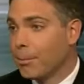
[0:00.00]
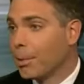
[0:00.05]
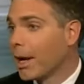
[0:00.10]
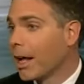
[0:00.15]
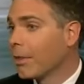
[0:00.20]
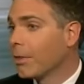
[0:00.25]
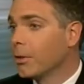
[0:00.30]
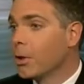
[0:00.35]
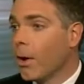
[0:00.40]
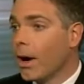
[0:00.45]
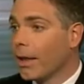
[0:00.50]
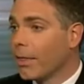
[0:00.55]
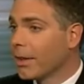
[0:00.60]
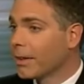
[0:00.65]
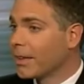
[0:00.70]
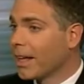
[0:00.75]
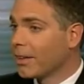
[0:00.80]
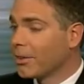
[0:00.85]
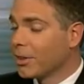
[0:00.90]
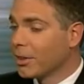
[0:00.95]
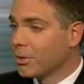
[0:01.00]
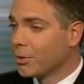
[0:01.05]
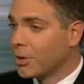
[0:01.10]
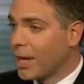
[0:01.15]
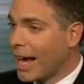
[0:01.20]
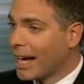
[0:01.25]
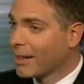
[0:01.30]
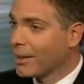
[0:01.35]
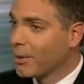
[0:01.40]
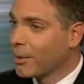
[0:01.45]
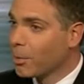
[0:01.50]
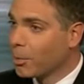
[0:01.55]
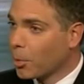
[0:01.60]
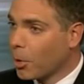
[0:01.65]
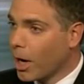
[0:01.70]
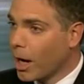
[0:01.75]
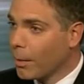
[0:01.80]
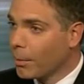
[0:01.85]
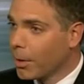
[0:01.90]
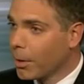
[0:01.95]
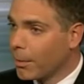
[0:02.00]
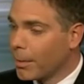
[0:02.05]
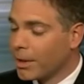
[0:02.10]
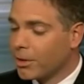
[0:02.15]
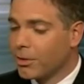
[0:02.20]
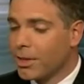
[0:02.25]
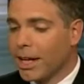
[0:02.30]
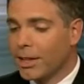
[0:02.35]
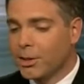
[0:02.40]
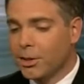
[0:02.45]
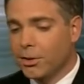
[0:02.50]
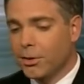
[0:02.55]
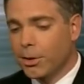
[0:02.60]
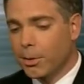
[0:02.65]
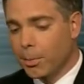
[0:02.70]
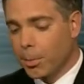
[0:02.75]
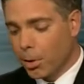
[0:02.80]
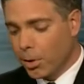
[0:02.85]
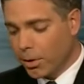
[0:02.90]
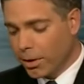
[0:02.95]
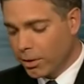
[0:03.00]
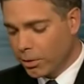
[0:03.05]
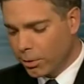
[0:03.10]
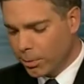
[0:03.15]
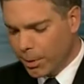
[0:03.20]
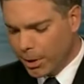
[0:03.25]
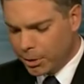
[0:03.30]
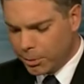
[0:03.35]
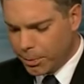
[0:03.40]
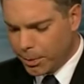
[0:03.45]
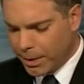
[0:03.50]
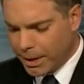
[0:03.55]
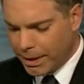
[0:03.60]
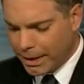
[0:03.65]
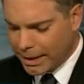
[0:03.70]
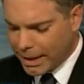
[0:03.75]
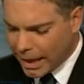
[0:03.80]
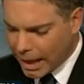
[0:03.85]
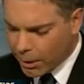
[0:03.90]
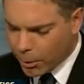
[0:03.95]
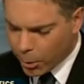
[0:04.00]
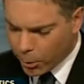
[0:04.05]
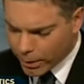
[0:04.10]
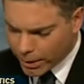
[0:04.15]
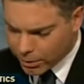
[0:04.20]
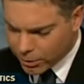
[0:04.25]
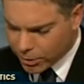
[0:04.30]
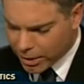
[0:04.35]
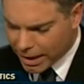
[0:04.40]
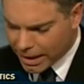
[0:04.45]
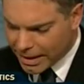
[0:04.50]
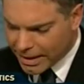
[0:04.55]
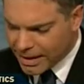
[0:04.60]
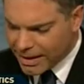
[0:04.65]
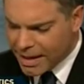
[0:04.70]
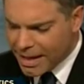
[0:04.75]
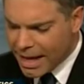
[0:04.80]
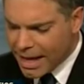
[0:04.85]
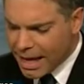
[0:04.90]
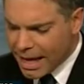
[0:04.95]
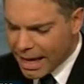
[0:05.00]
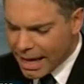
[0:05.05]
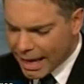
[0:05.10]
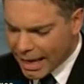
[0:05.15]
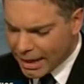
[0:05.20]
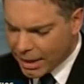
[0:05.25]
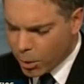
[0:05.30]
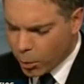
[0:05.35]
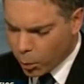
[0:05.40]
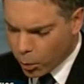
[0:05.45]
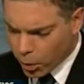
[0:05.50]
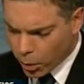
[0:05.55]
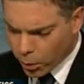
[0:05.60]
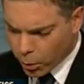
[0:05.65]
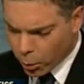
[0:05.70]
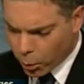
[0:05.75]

It, but I, no, I think that's exactly the problem. It's not just the Berlin speech, but in Cairo he said, any world